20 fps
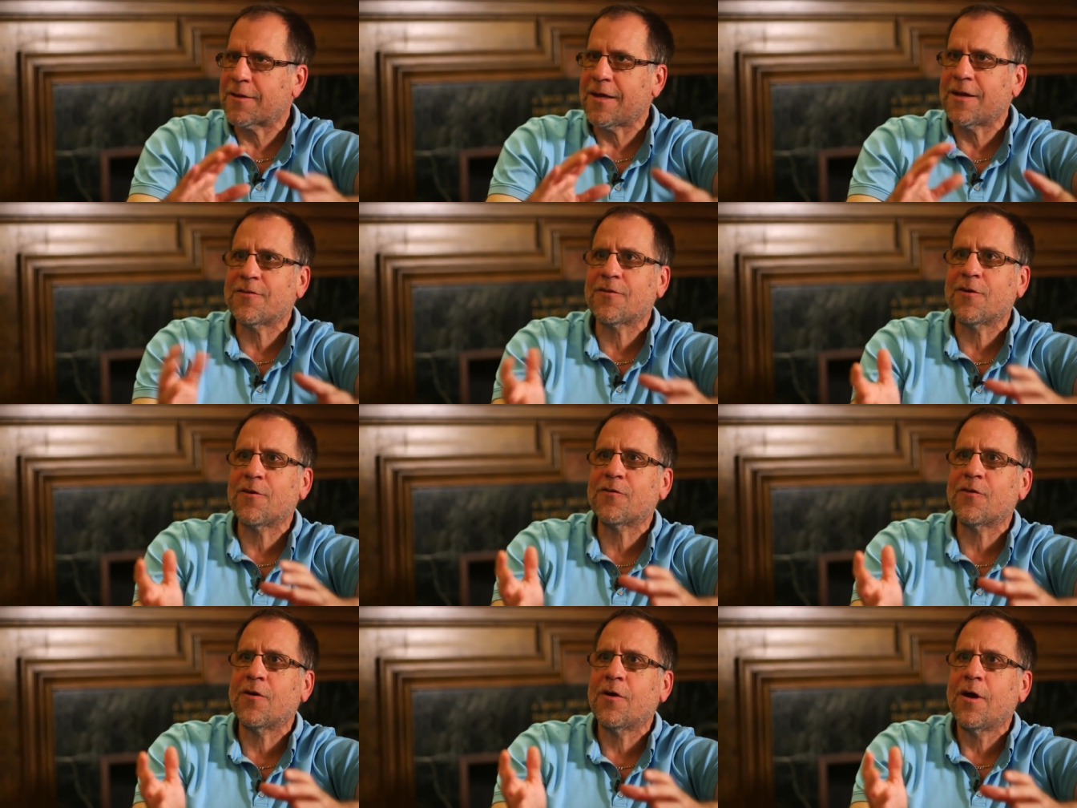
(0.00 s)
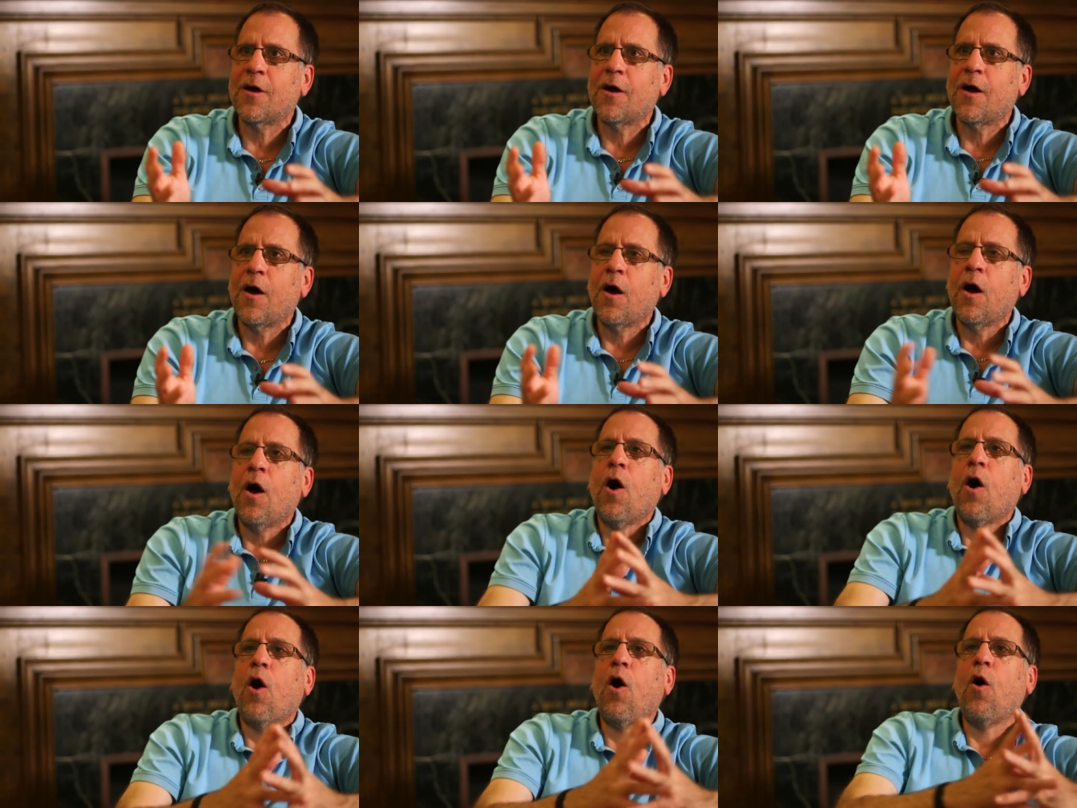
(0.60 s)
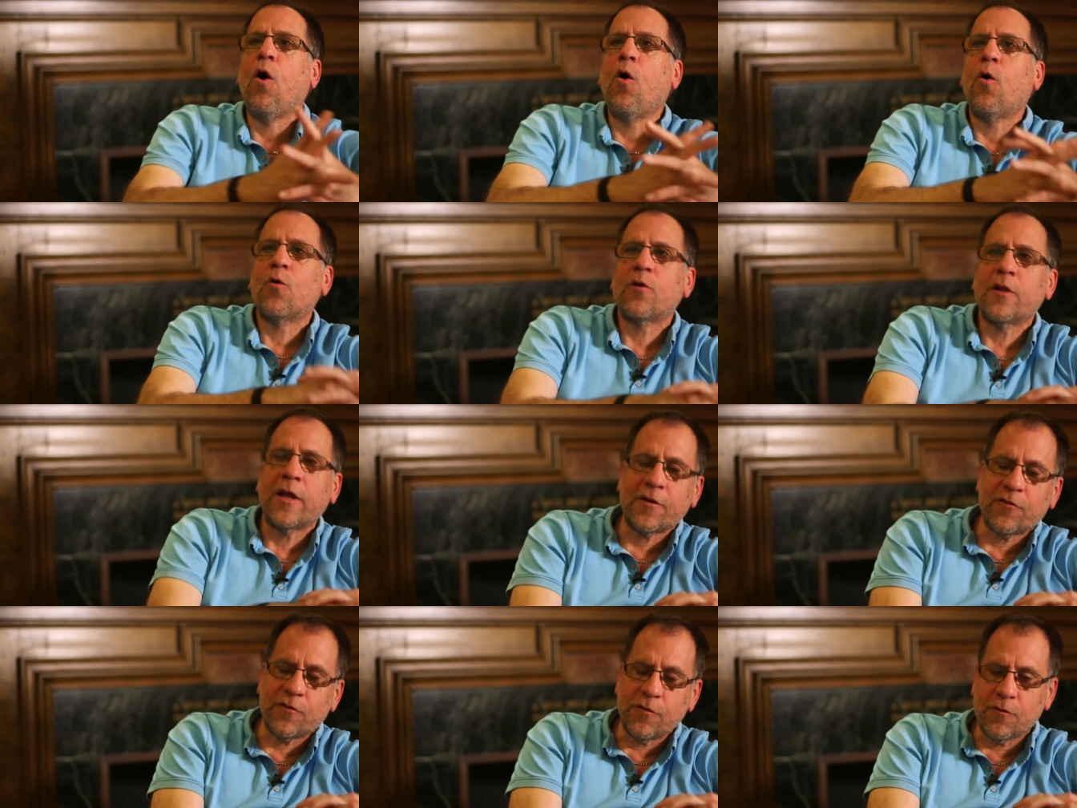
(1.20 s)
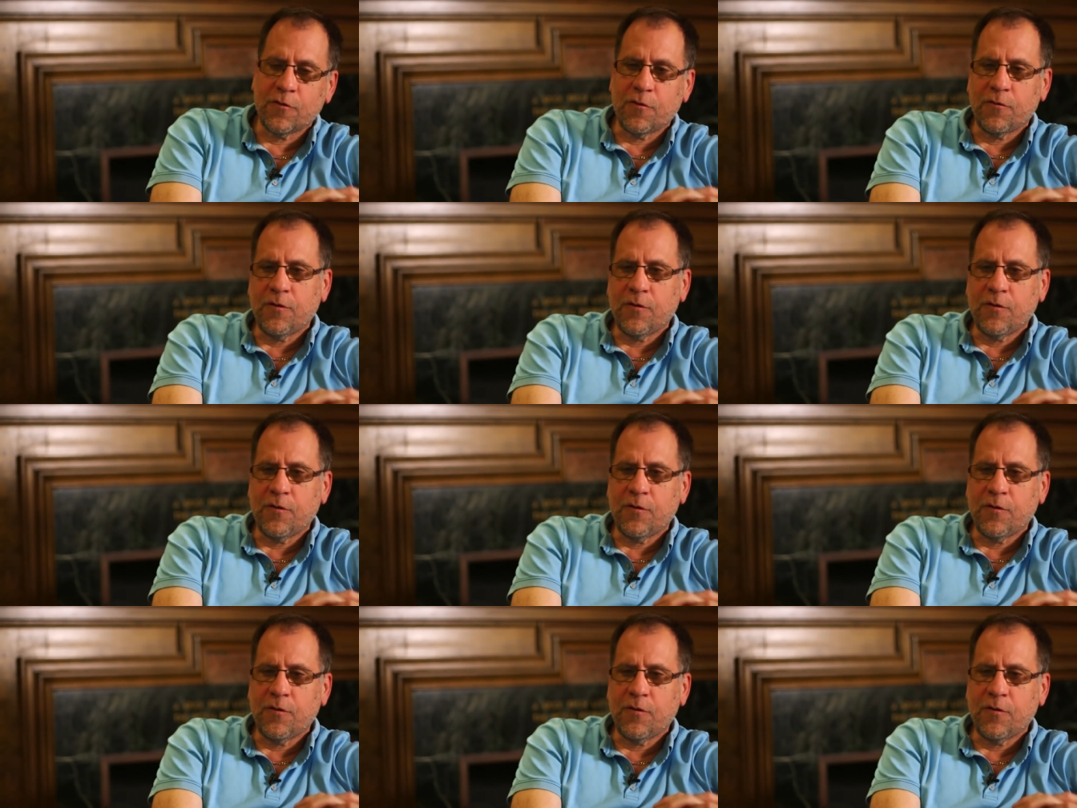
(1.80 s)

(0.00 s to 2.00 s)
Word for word: That's also, oh, Lectio